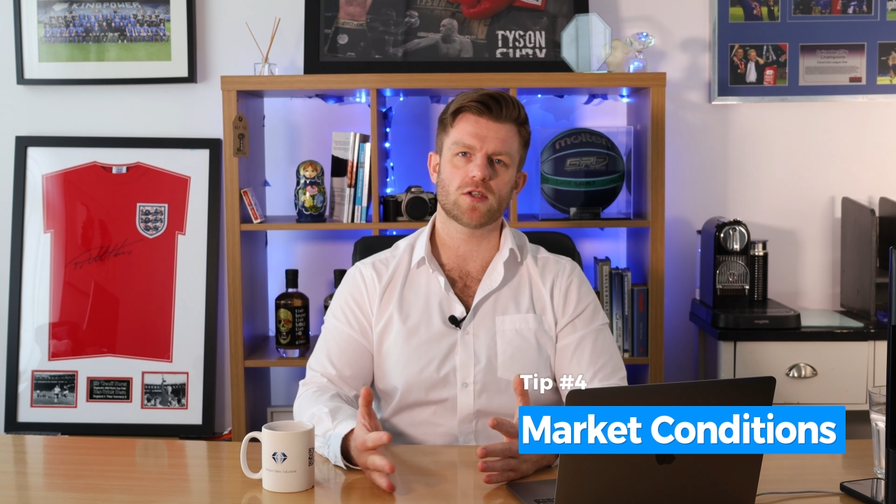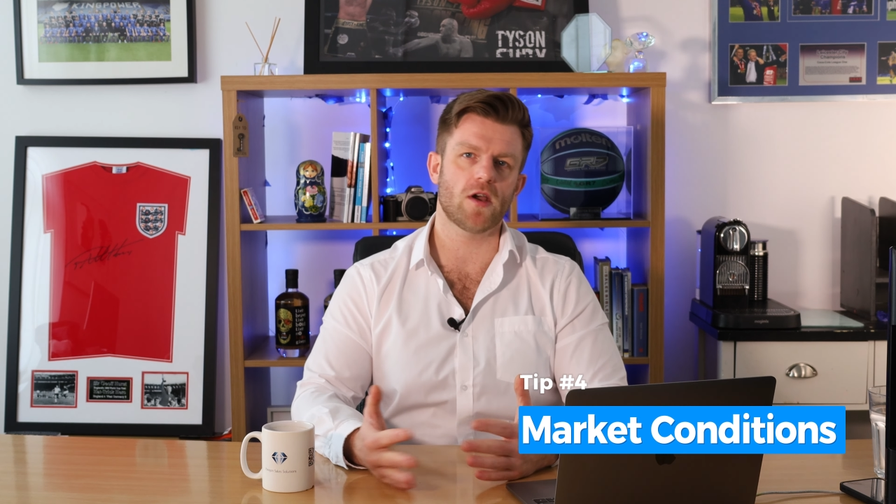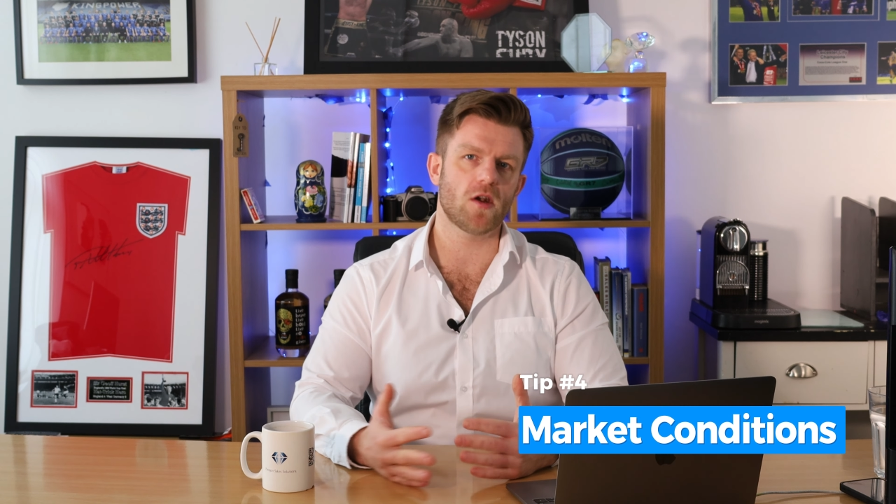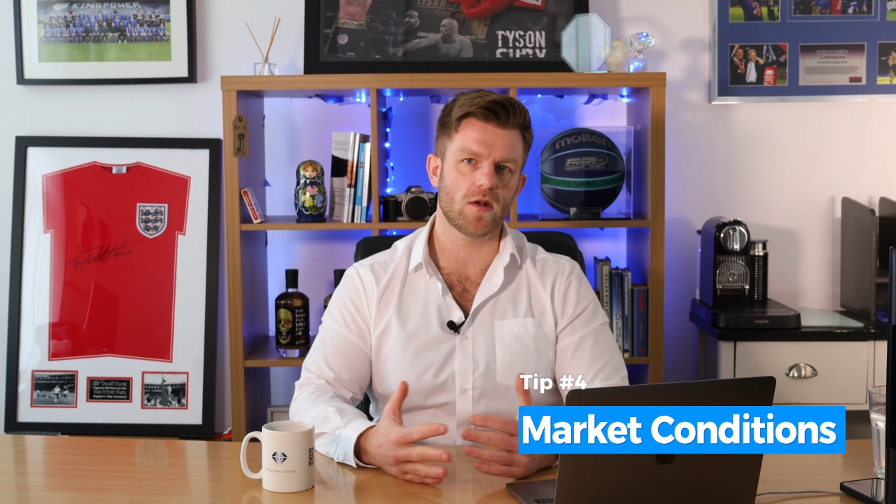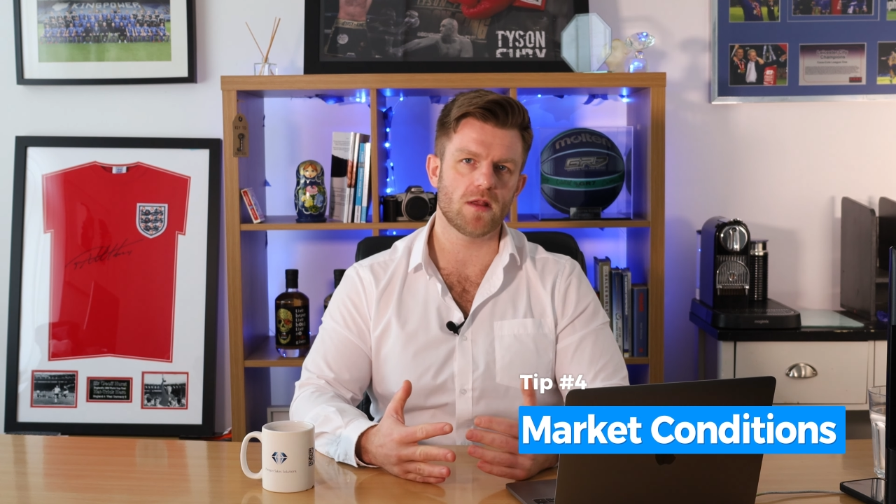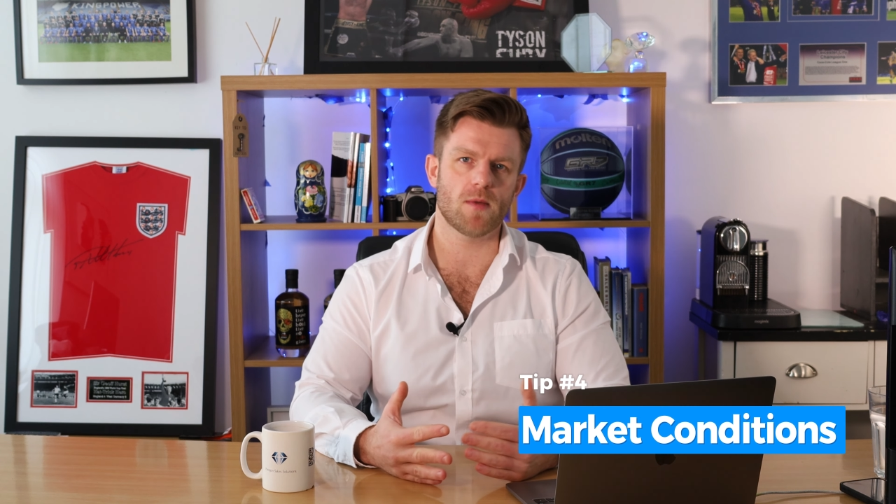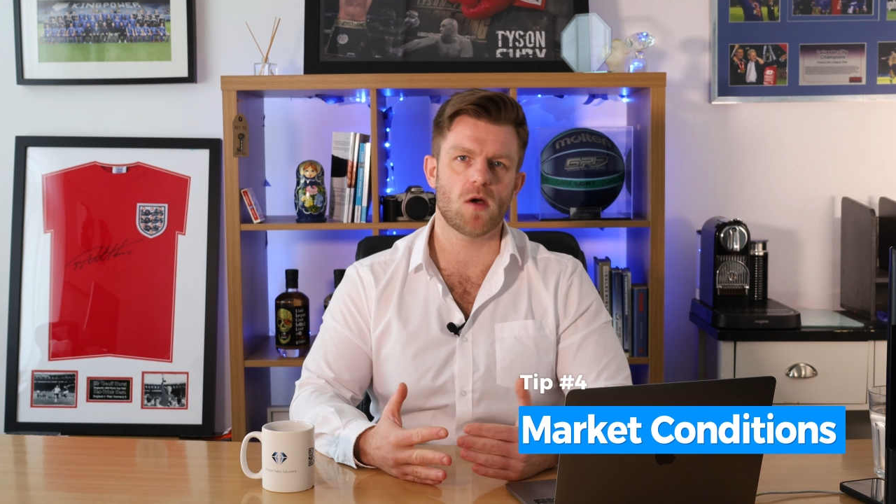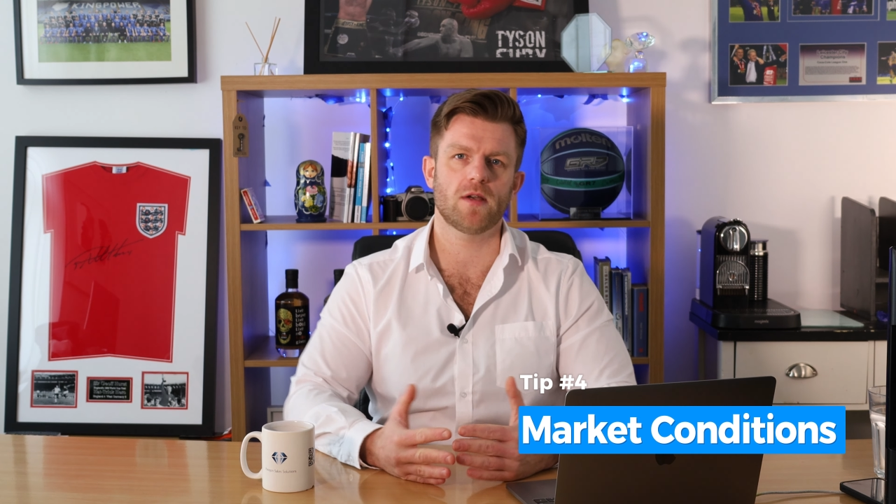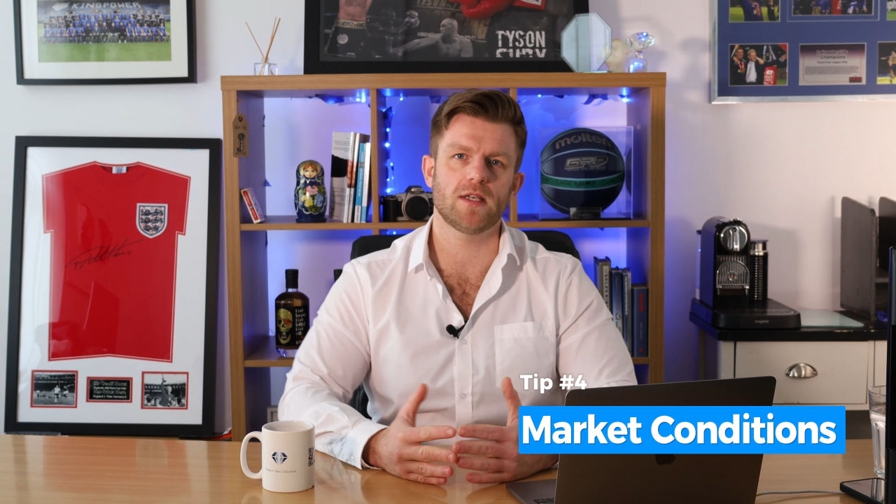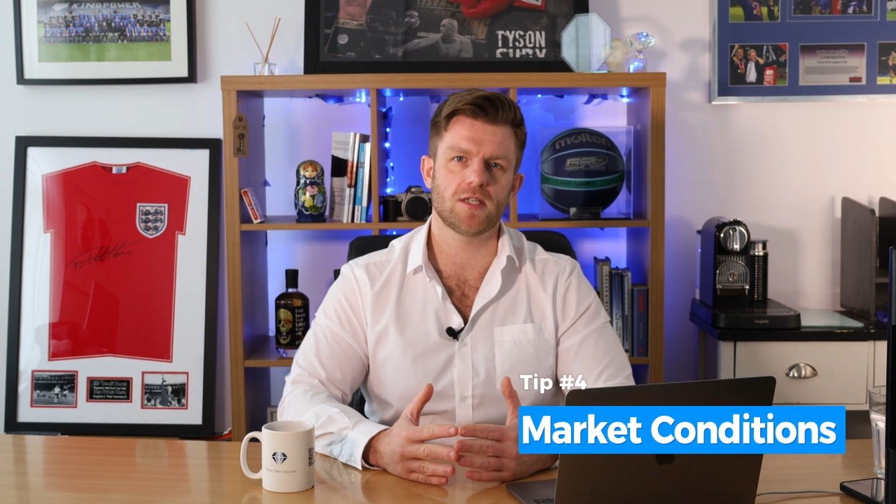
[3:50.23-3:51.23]
going on in the
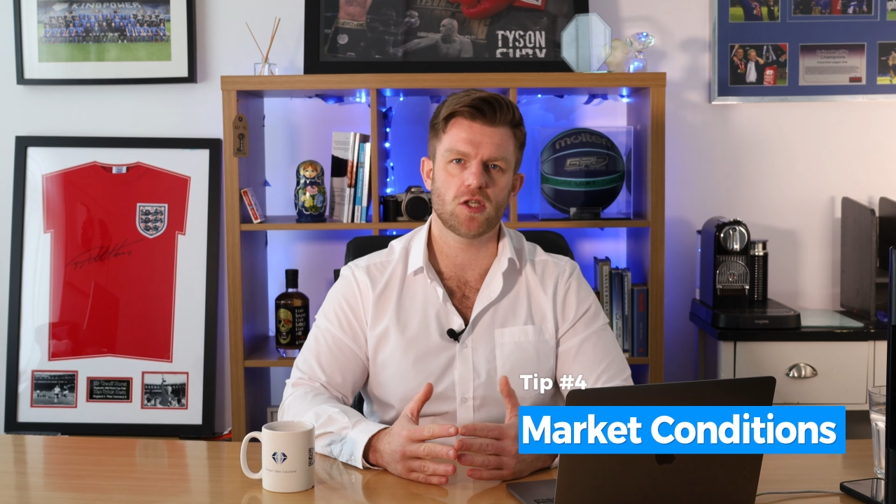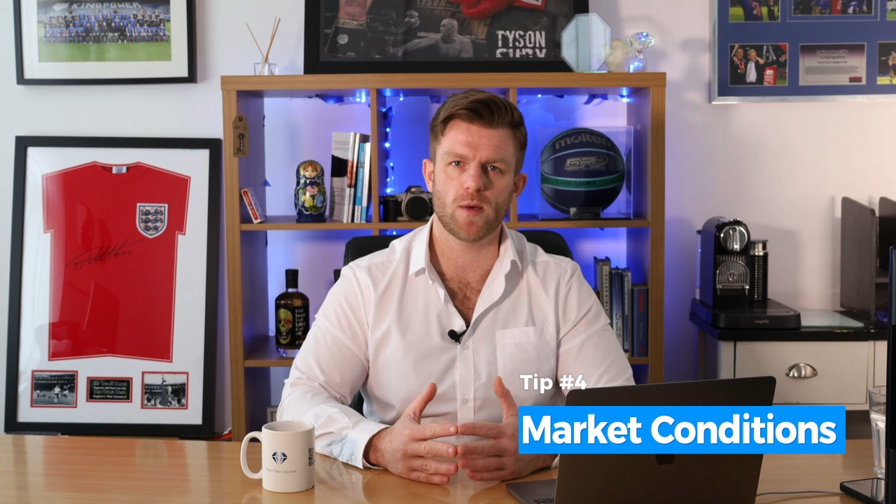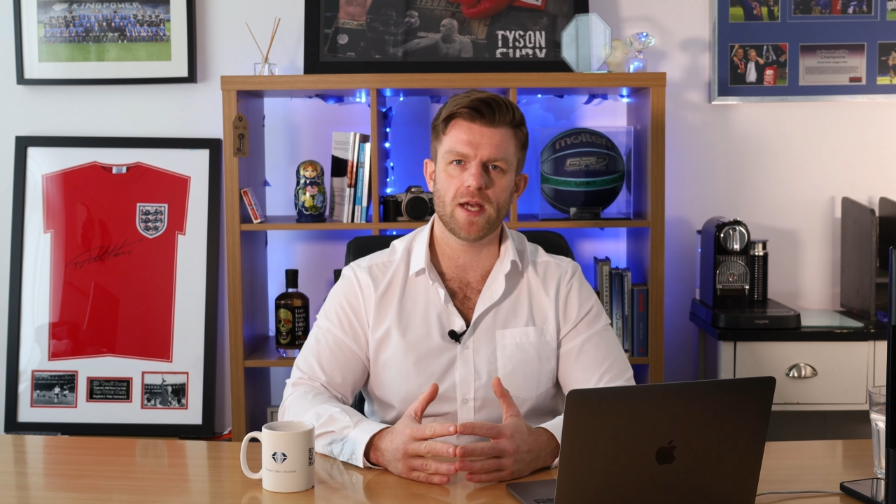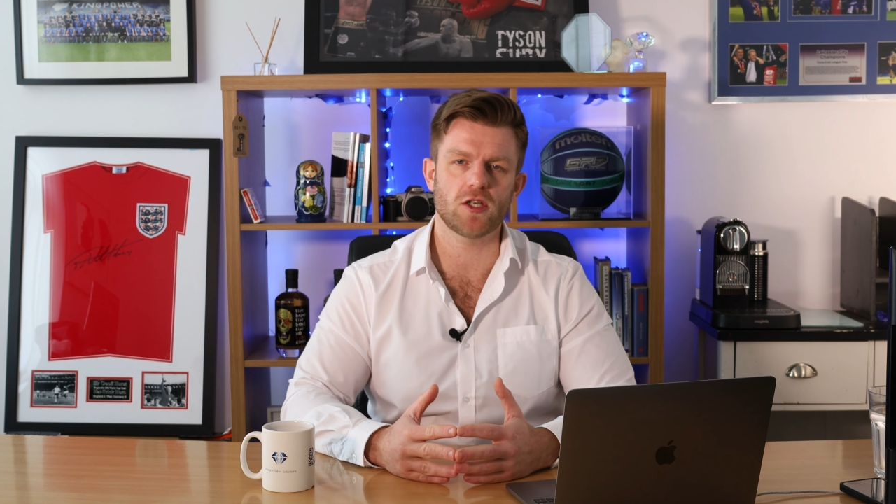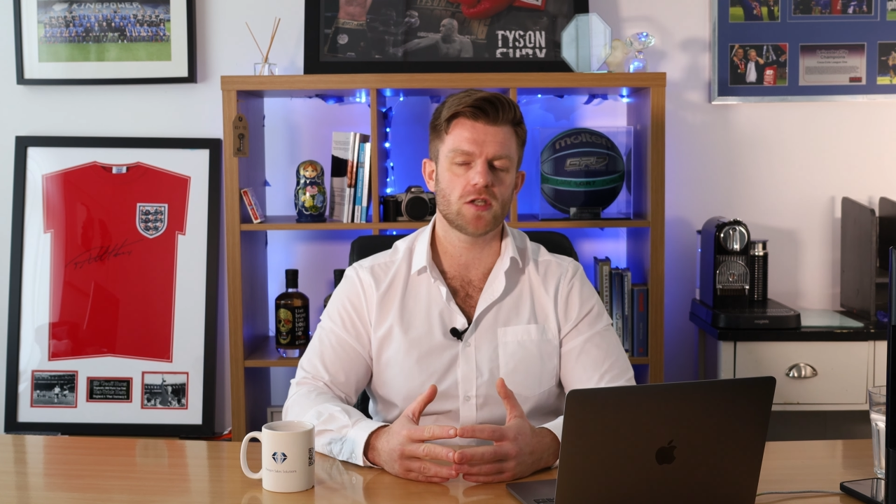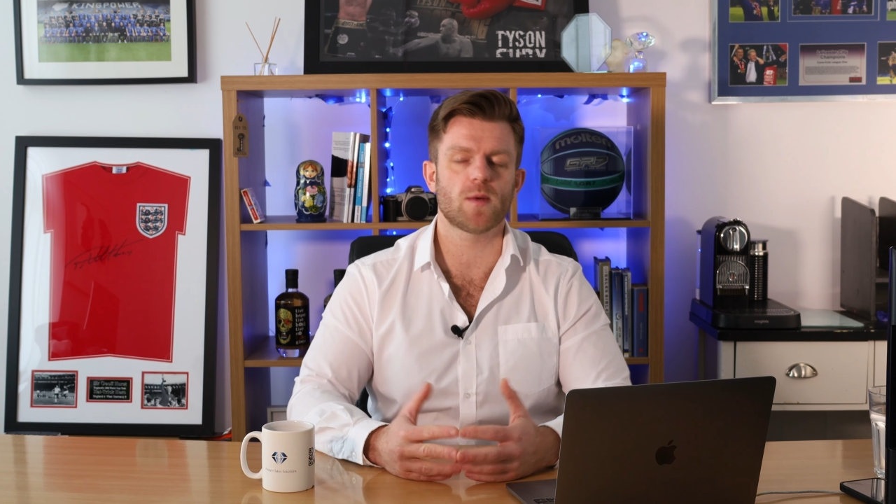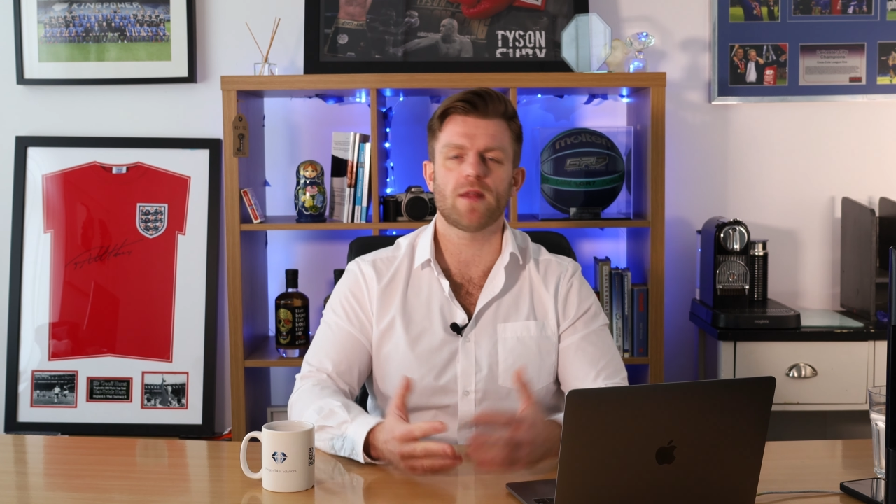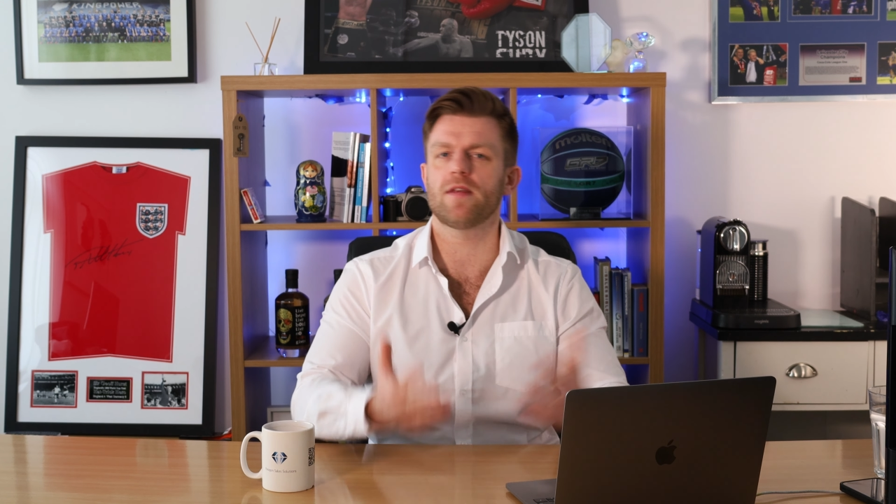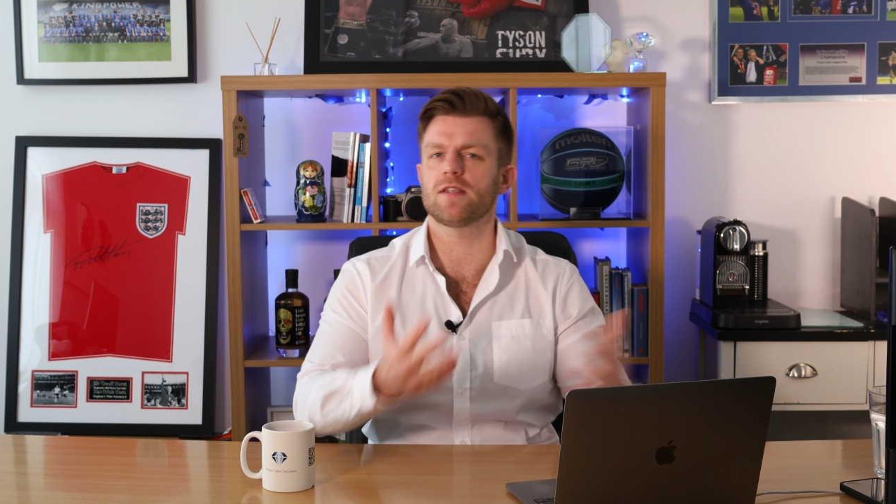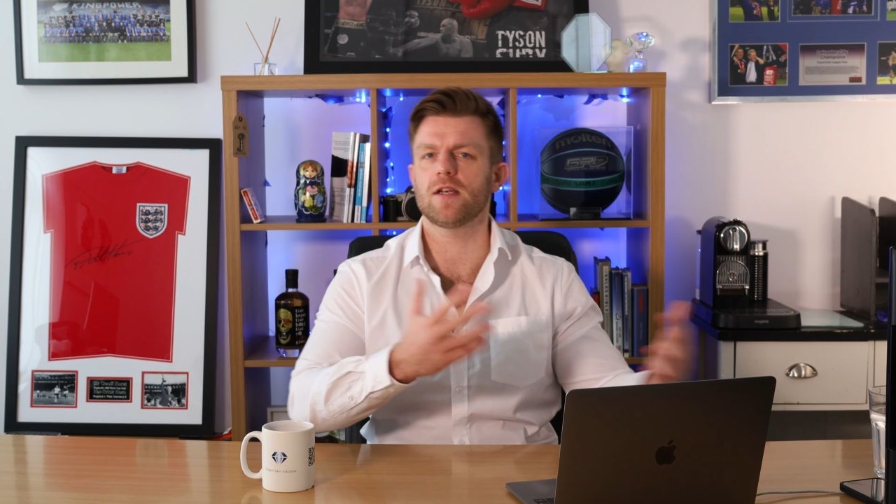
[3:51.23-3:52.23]
market situations,
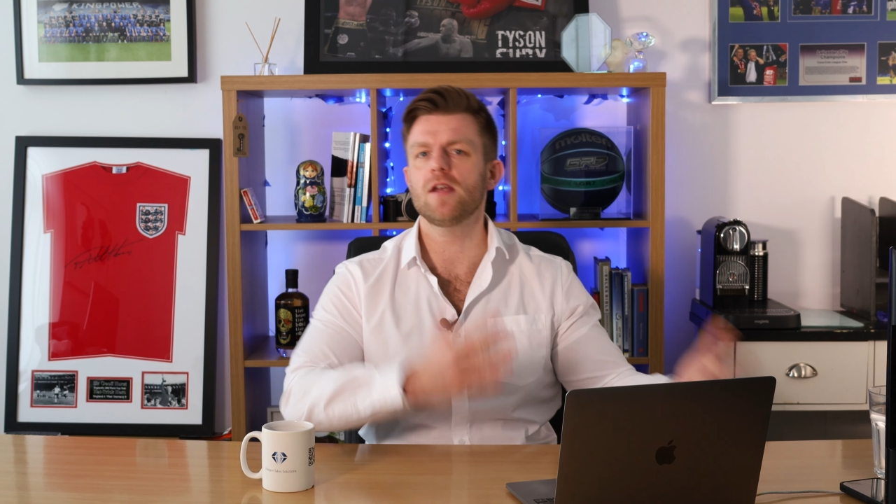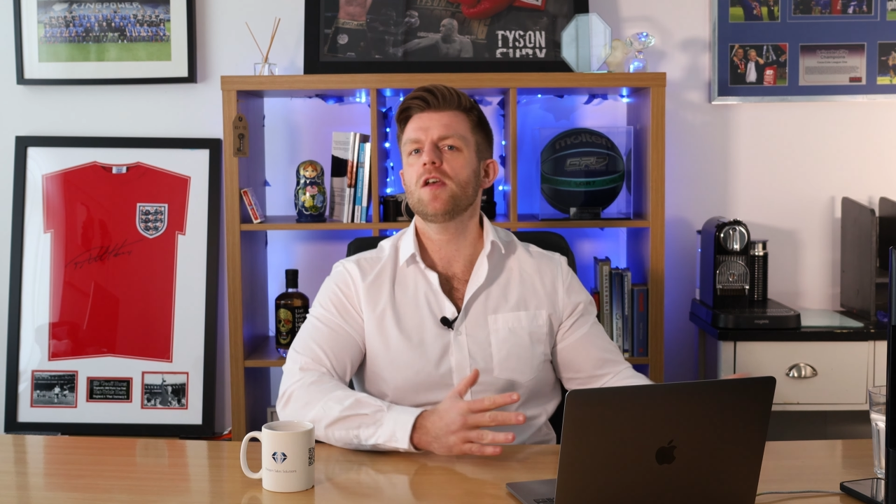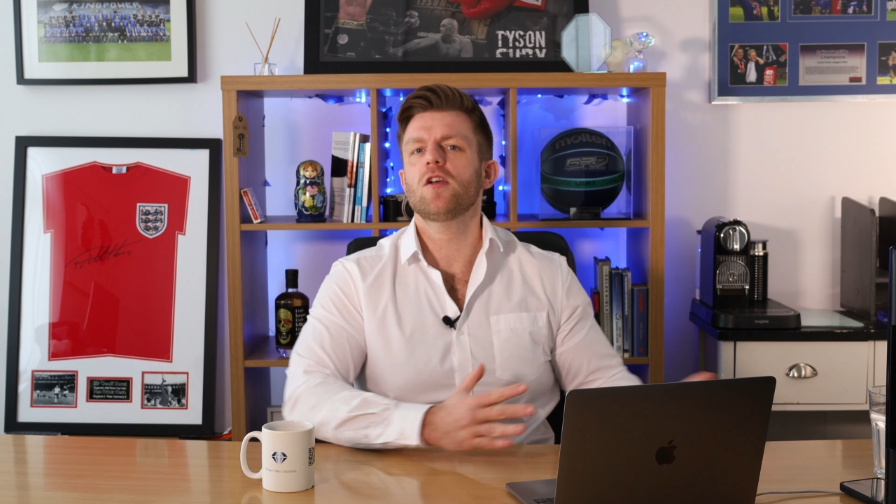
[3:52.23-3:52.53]
whether there's a